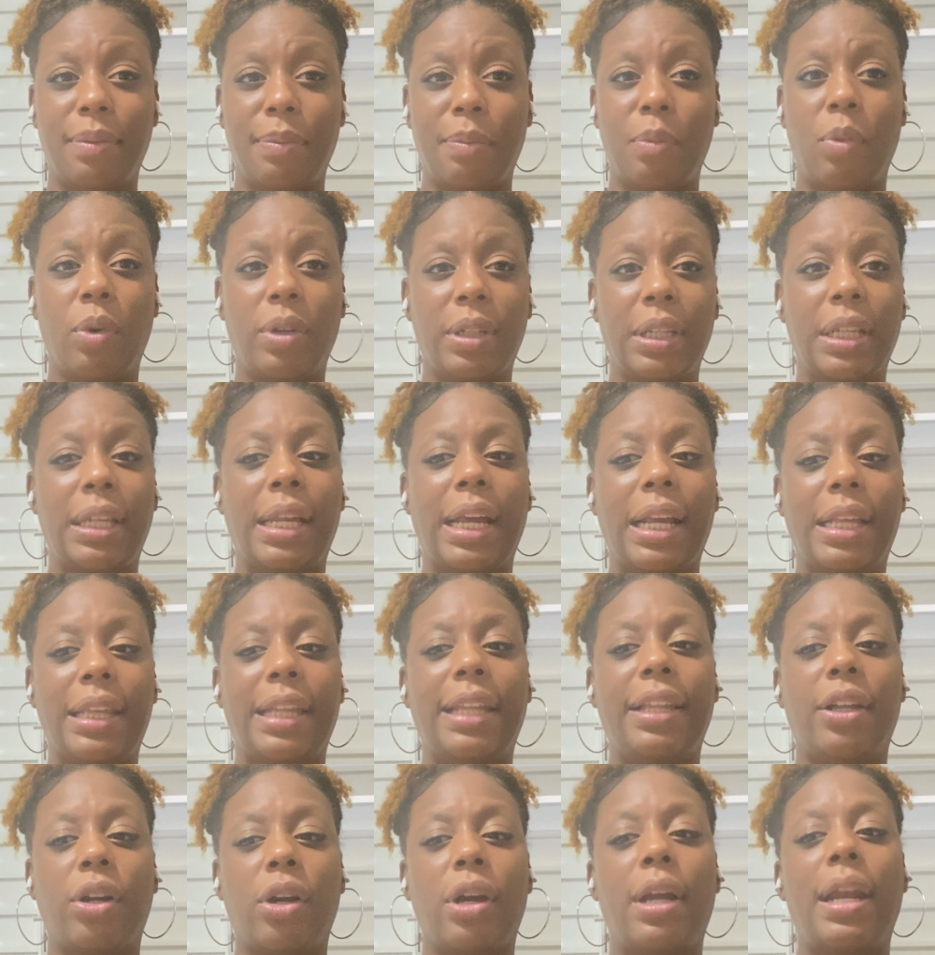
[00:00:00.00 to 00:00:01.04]
more than likely
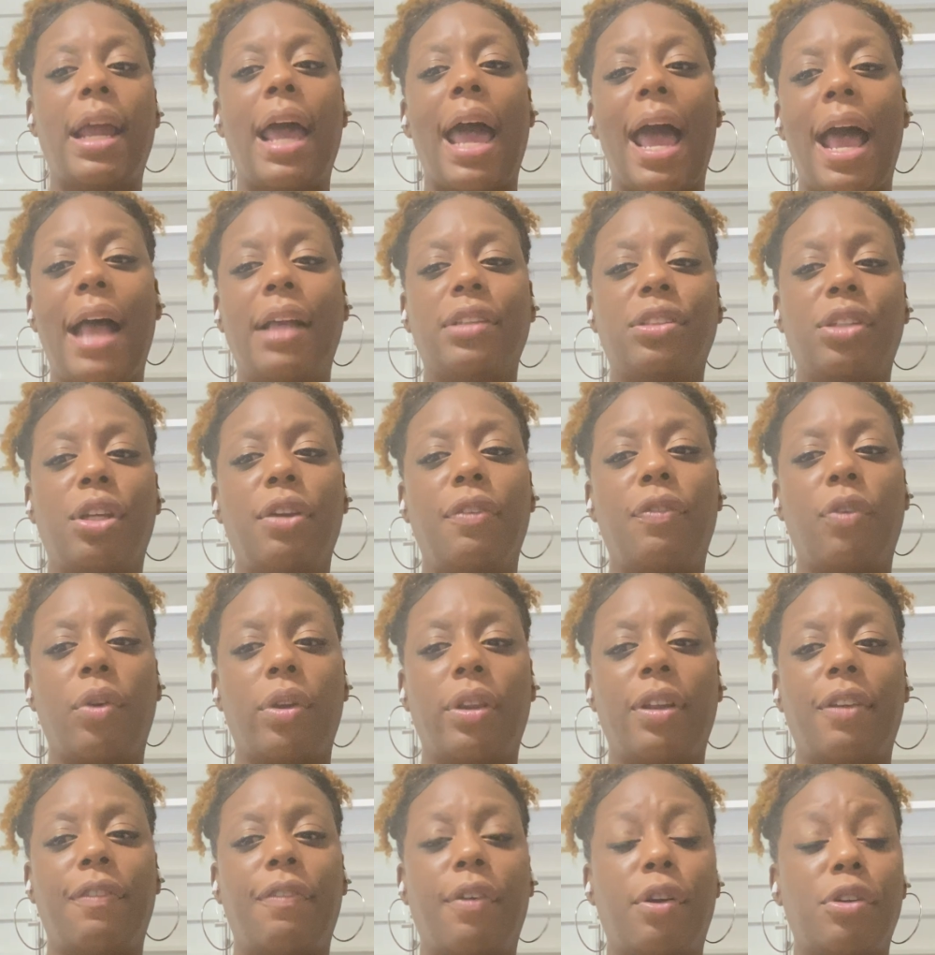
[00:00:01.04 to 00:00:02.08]
they're going to ask you for
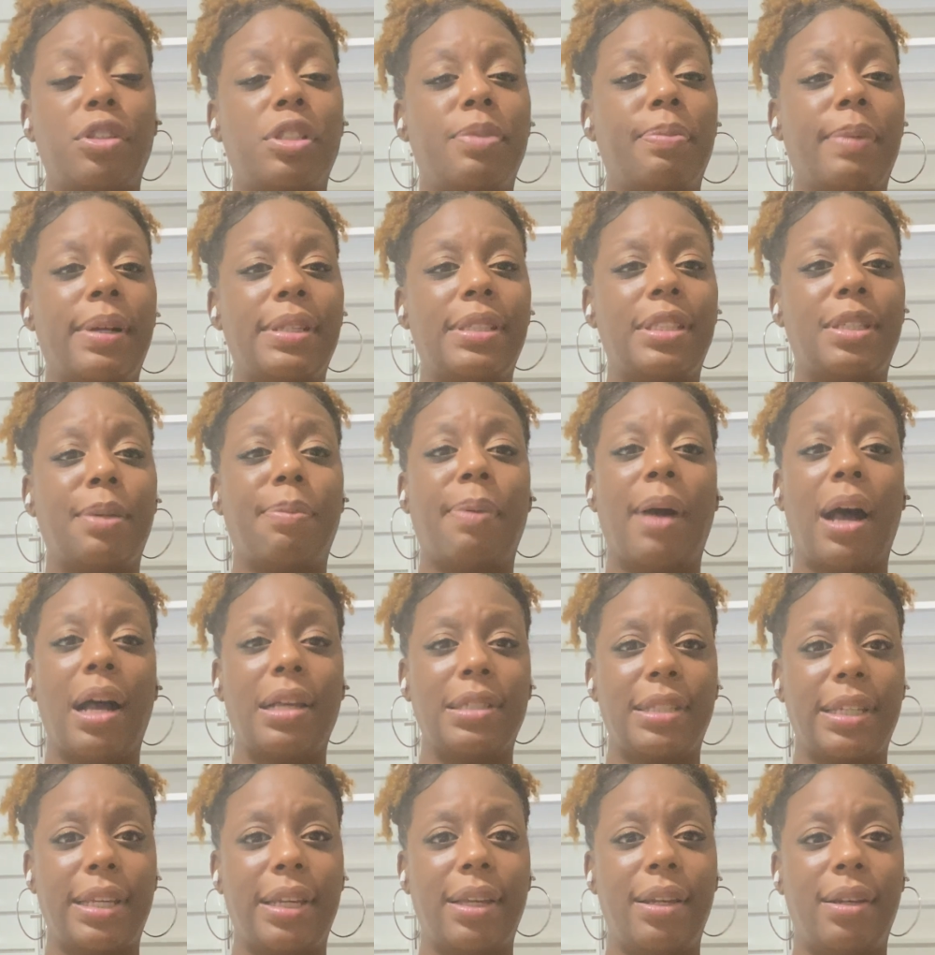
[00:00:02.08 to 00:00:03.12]
the first month's
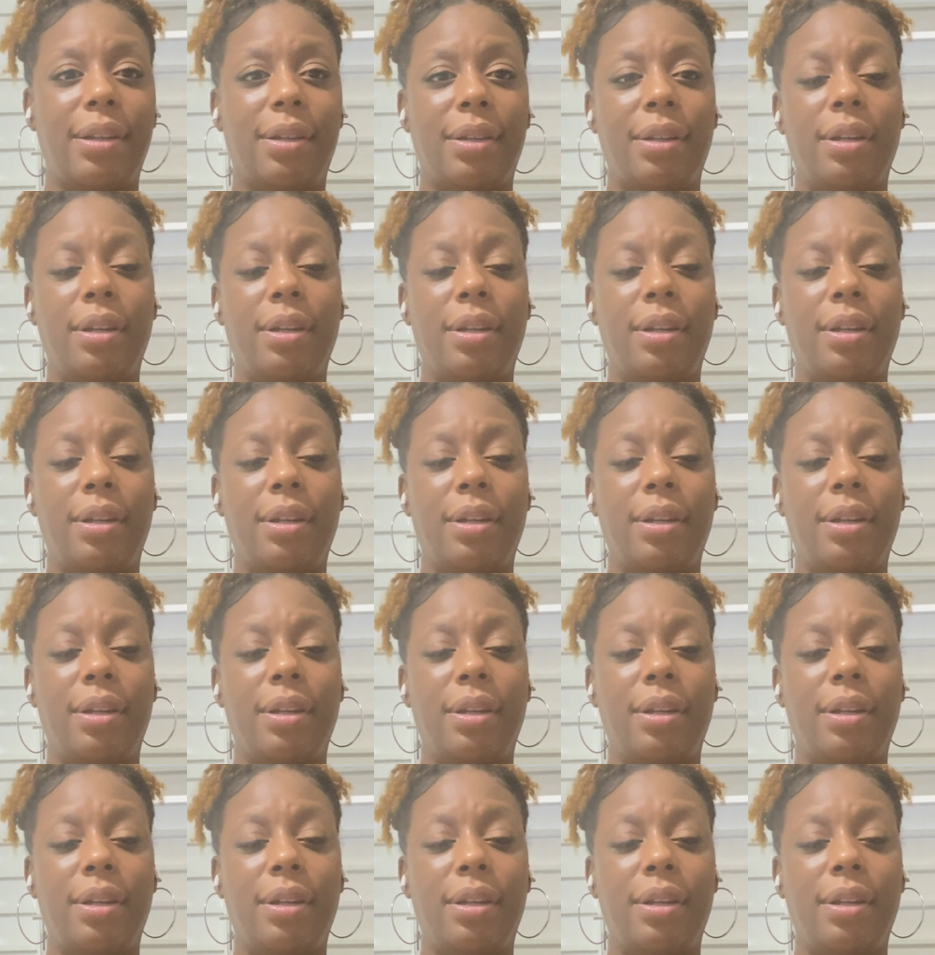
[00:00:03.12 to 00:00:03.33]
deposit.